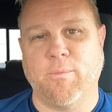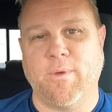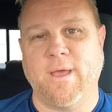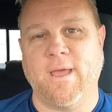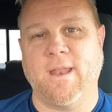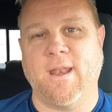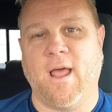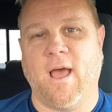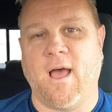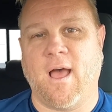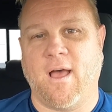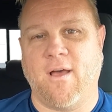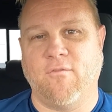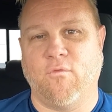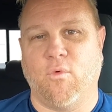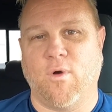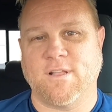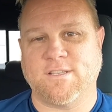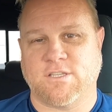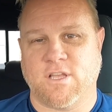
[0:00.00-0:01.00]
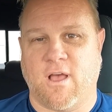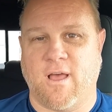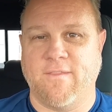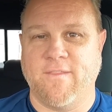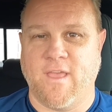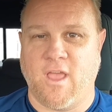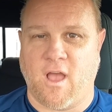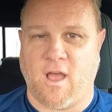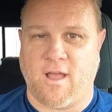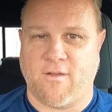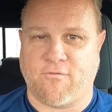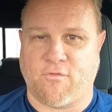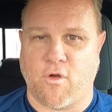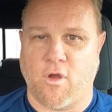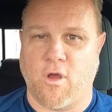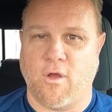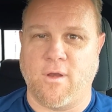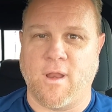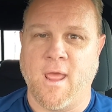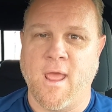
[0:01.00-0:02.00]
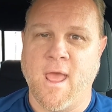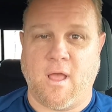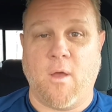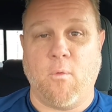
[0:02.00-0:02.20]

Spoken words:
bit of what's on the off-road